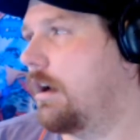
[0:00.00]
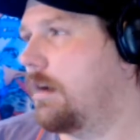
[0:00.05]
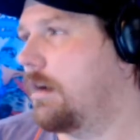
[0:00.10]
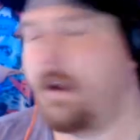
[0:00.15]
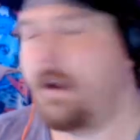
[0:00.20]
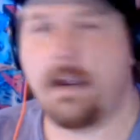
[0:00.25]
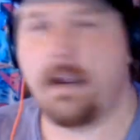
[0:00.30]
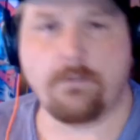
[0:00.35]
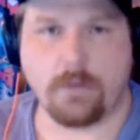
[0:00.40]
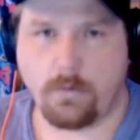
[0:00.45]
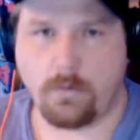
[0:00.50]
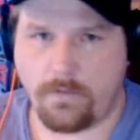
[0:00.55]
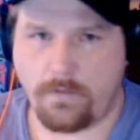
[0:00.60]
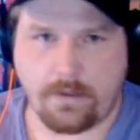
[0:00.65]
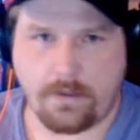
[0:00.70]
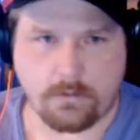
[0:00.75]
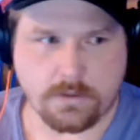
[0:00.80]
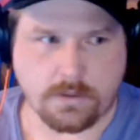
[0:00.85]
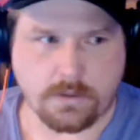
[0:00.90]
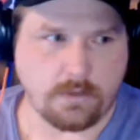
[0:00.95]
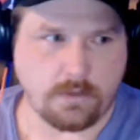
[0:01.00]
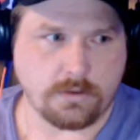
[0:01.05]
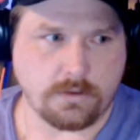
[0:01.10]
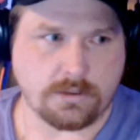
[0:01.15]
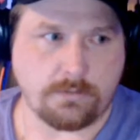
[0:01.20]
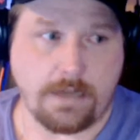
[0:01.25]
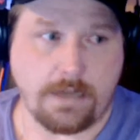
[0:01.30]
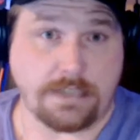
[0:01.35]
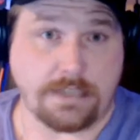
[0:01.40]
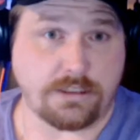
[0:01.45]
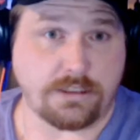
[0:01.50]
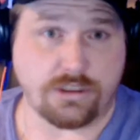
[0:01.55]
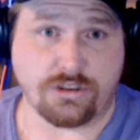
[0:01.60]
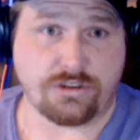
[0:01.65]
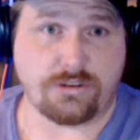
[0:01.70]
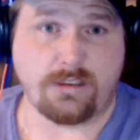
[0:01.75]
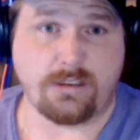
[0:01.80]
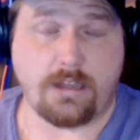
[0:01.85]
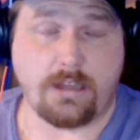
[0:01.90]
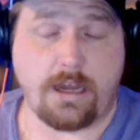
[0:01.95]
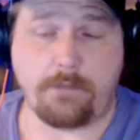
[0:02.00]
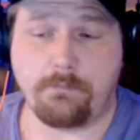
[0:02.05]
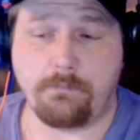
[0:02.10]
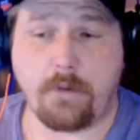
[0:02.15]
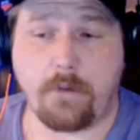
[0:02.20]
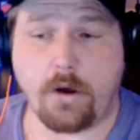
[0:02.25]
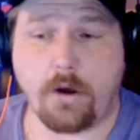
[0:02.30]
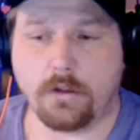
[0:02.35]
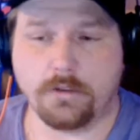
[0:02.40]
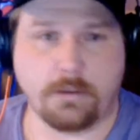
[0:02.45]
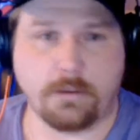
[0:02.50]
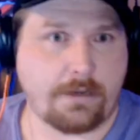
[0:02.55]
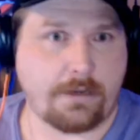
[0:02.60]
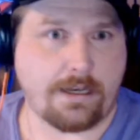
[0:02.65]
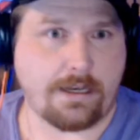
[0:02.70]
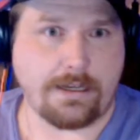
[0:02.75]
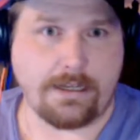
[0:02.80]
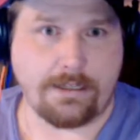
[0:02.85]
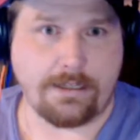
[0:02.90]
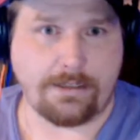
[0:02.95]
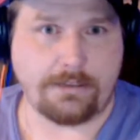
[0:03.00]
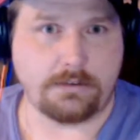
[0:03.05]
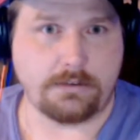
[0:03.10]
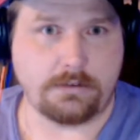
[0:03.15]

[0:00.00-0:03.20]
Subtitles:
Everyone that was close to me, I balled up and I hid it.